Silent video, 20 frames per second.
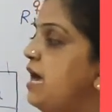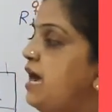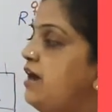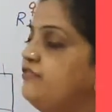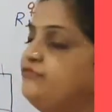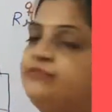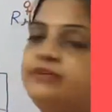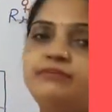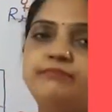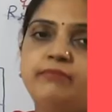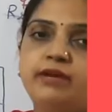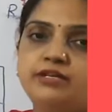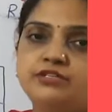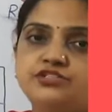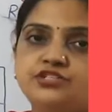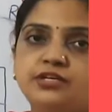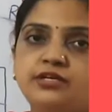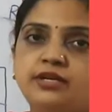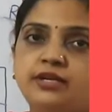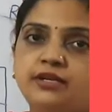have been
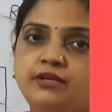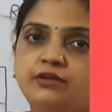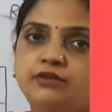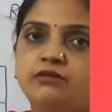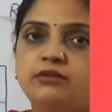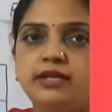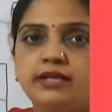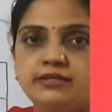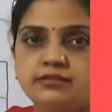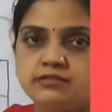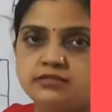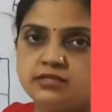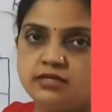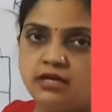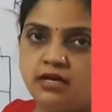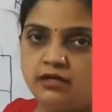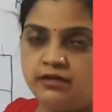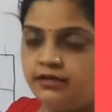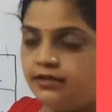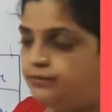mentioned in your
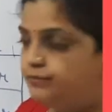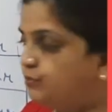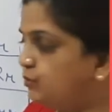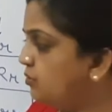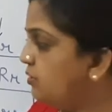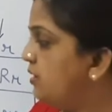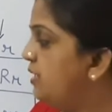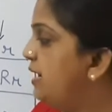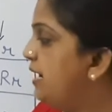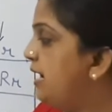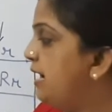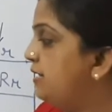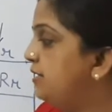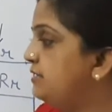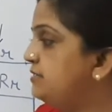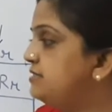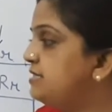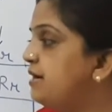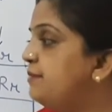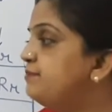NCERT book, and
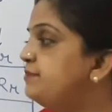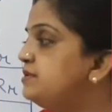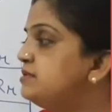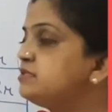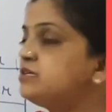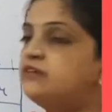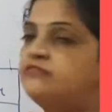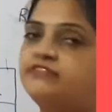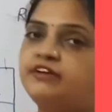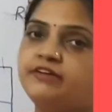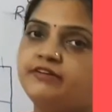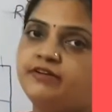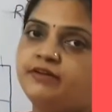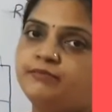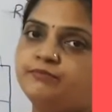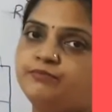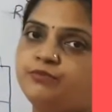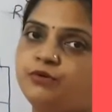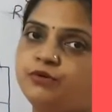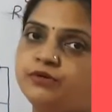examples are very
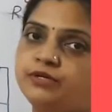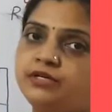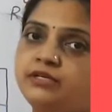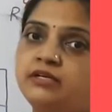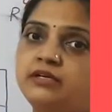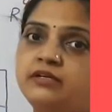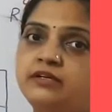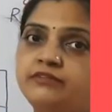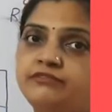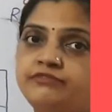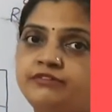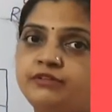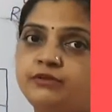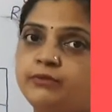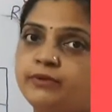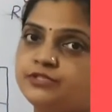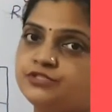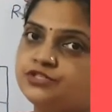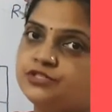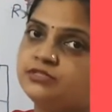important and different
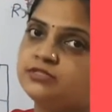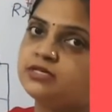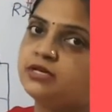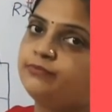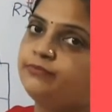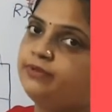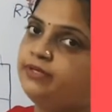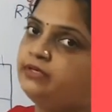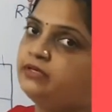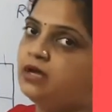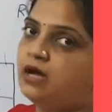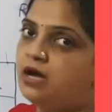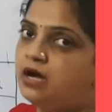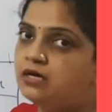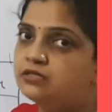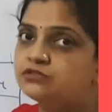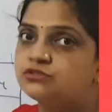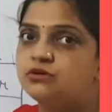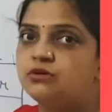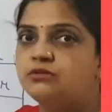questions are being
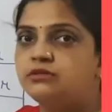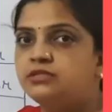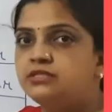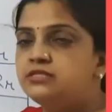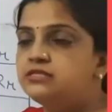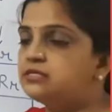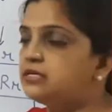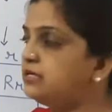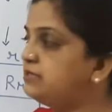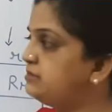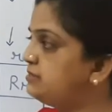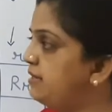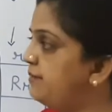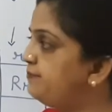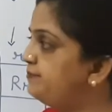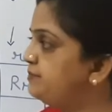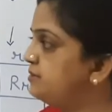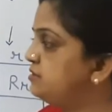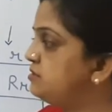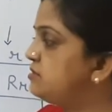asked on these
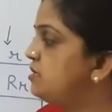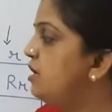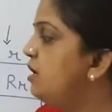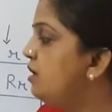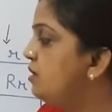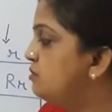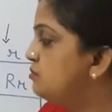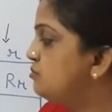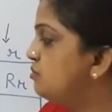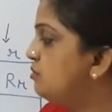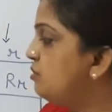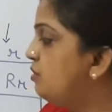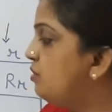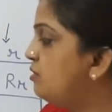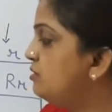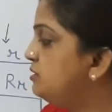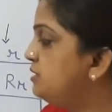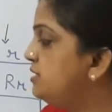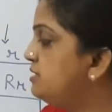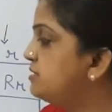examples. So
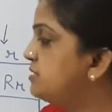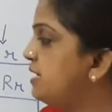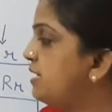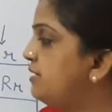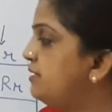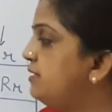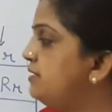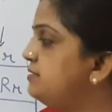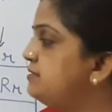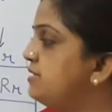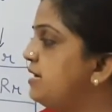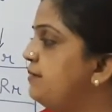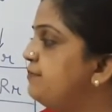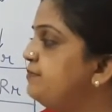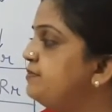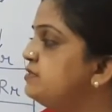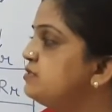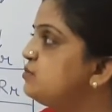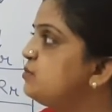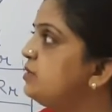all these
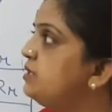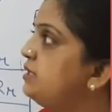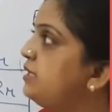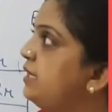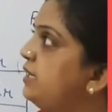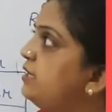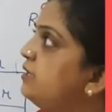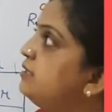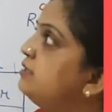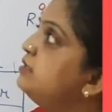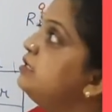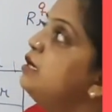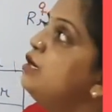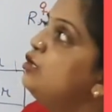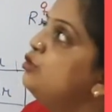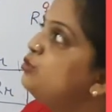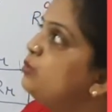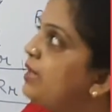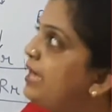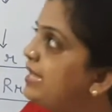examples were taken
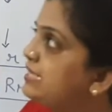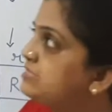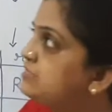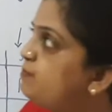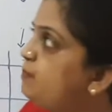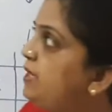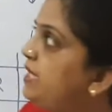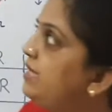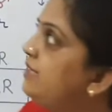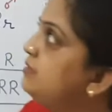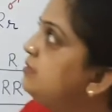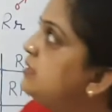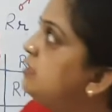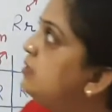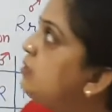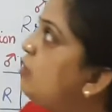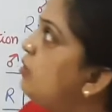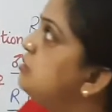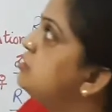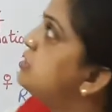to explain the
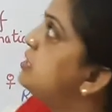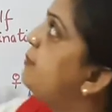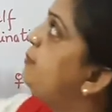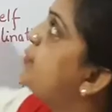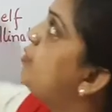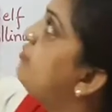concept